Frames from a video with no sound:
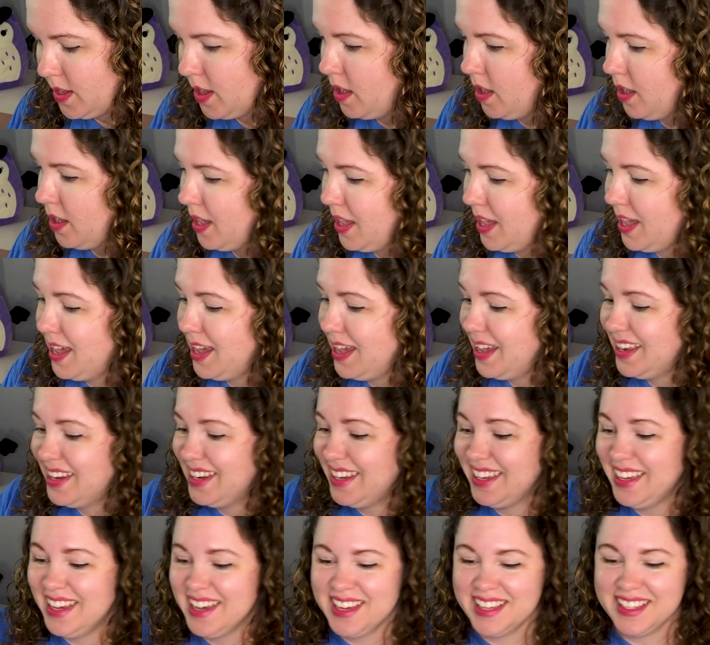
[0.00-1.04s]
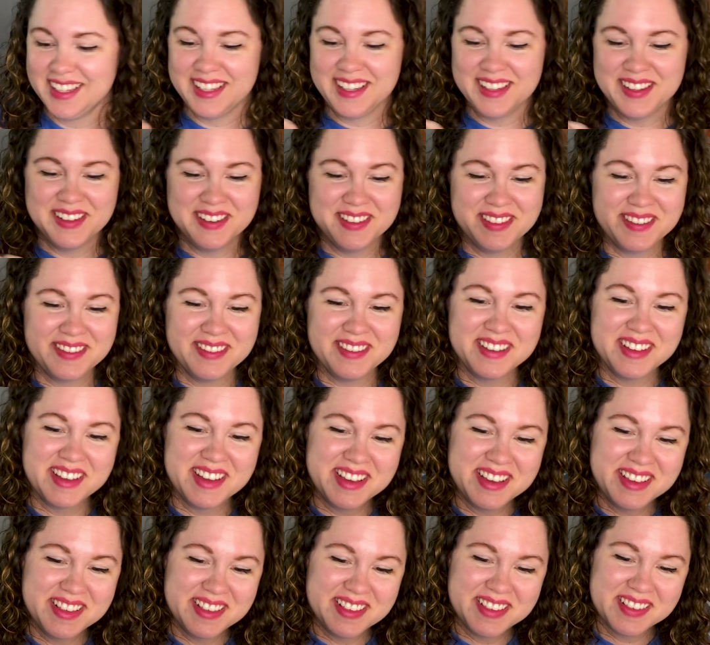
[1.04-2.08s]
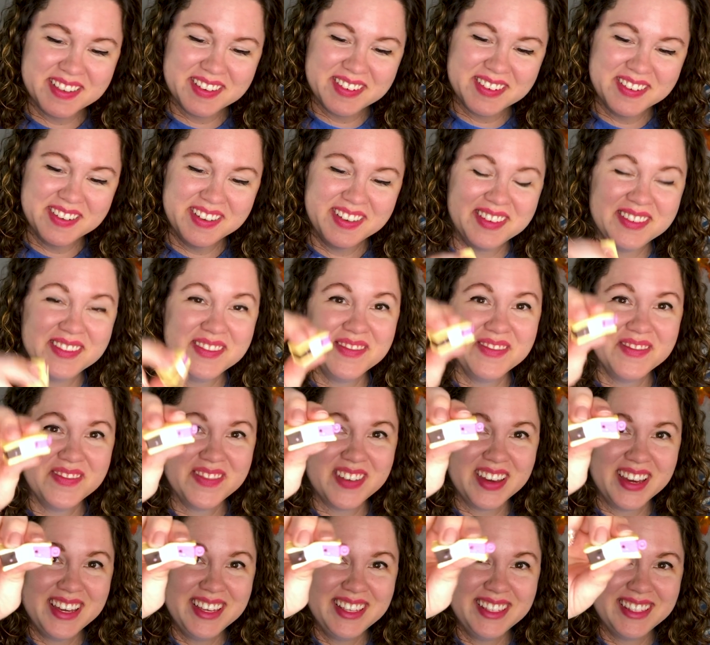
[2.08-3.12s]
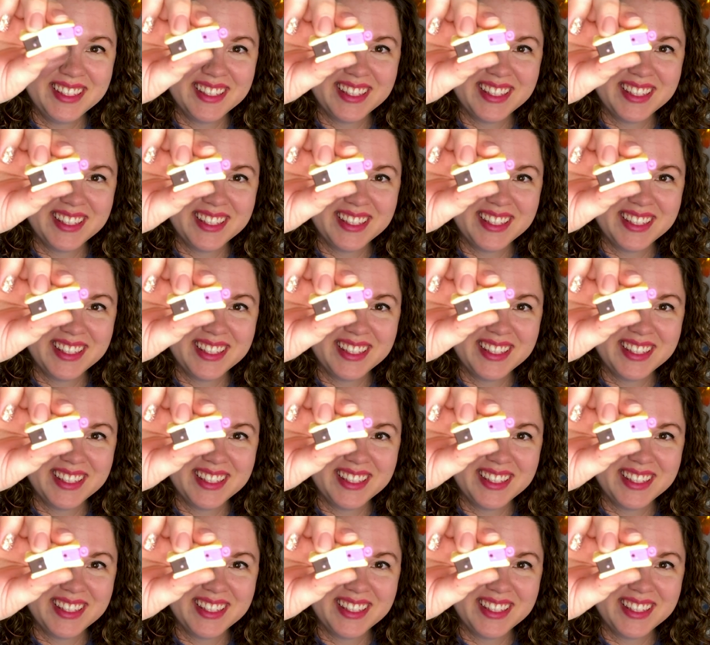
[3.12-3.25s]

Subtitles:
And he has a little ice cream face